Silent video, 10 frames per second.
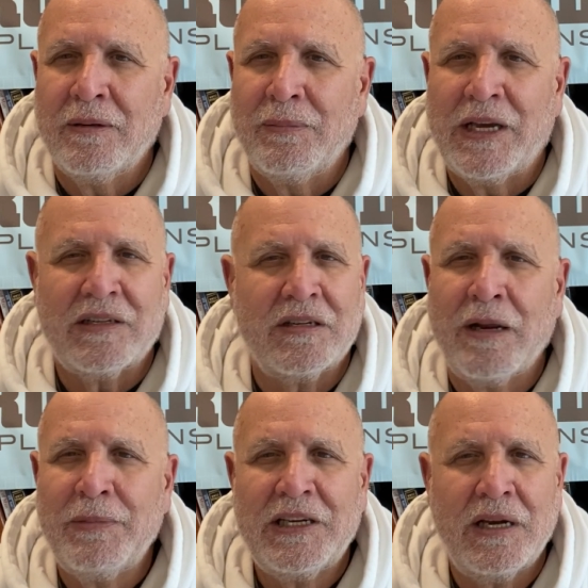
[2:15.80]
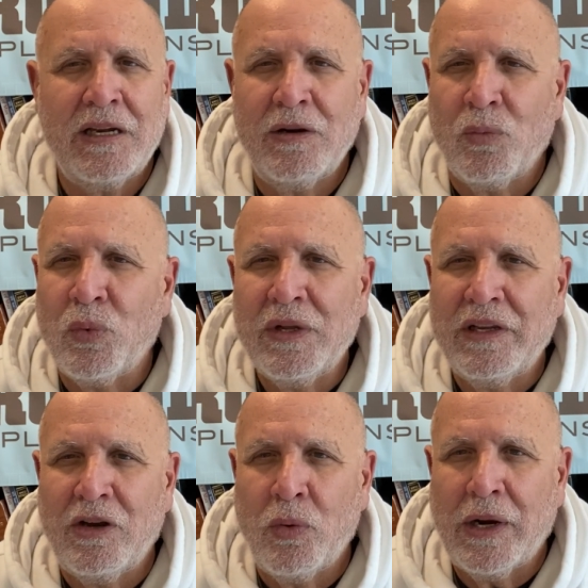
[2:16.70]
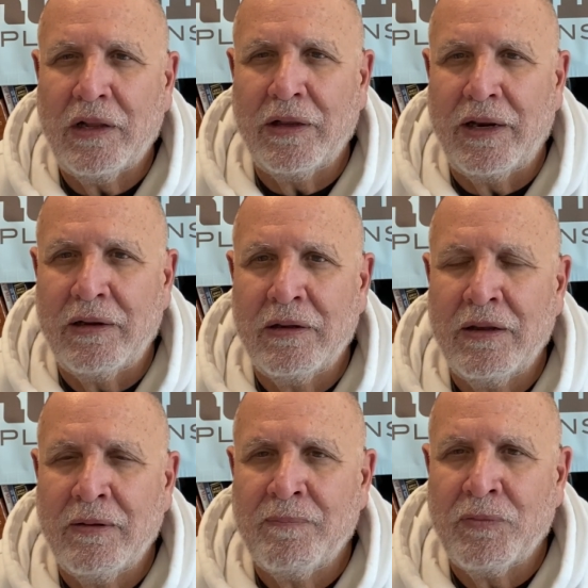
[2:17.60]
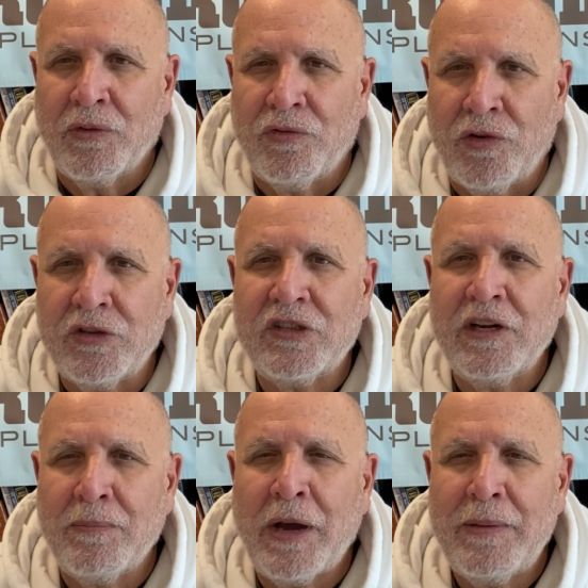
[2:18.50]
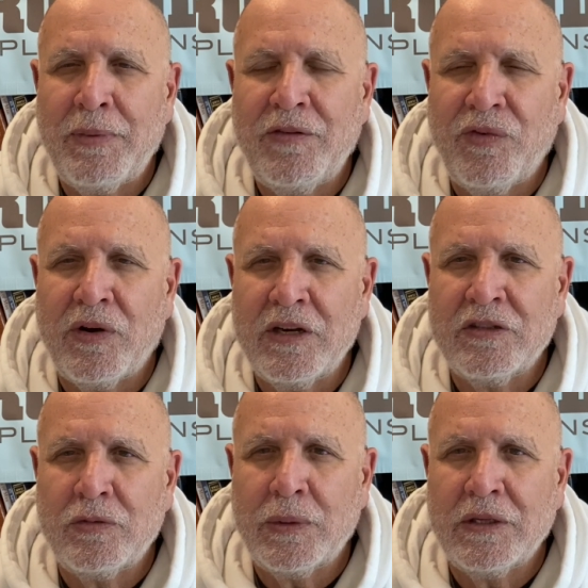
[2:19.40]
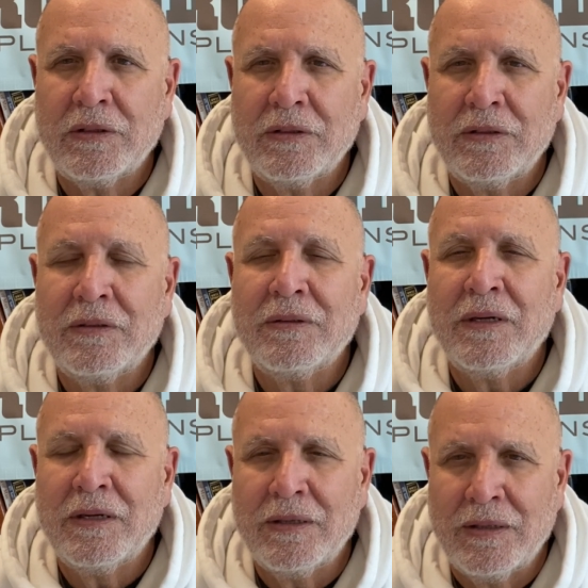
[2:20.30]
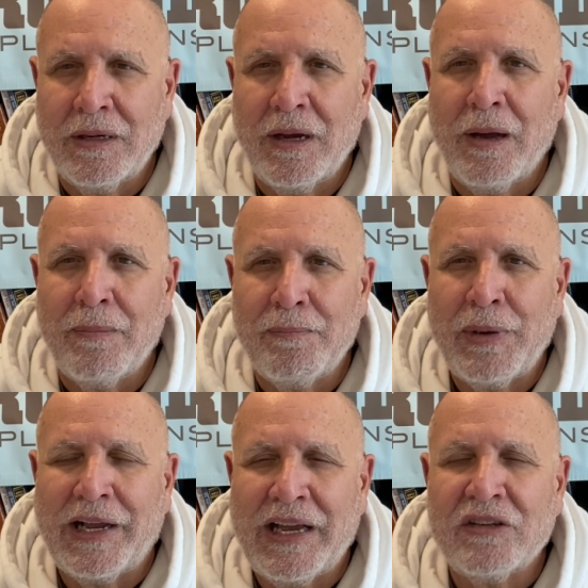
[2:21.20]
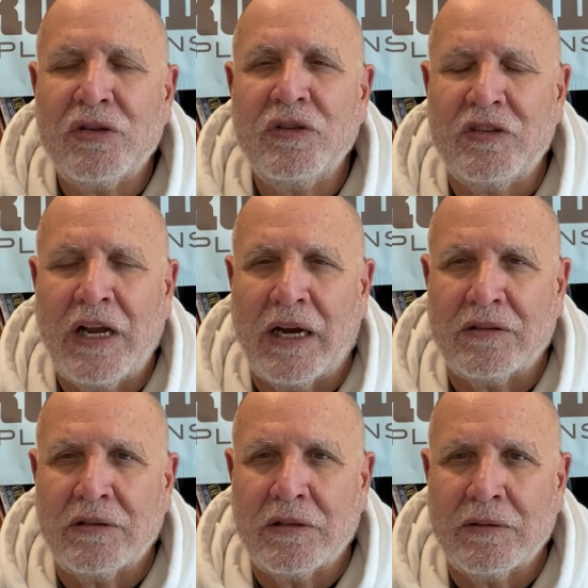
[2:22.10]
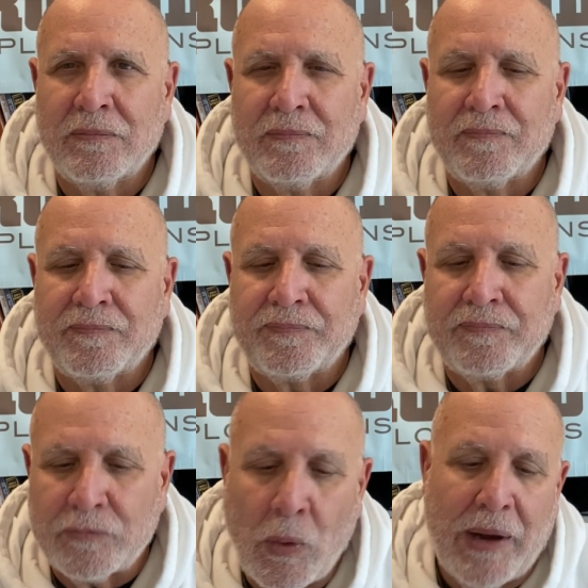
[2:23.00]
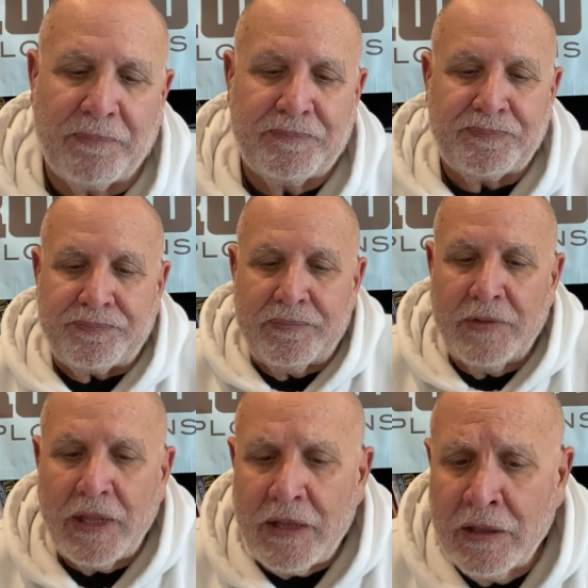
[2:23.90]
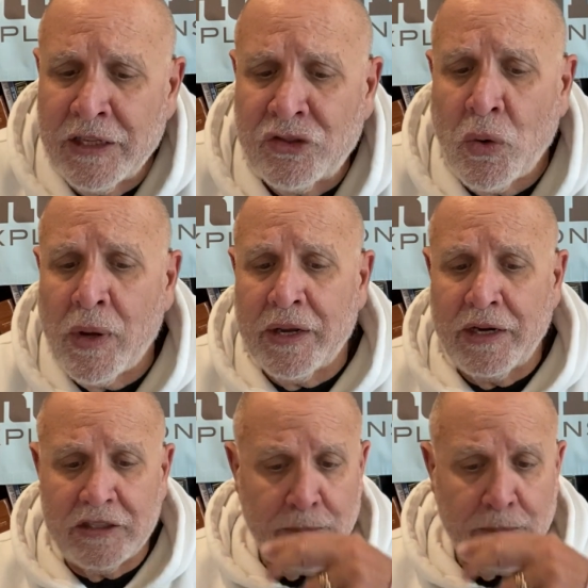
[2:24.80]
Because let me tell you really quickly, first it might be for Israel, but guess who's next? Well, let's go on.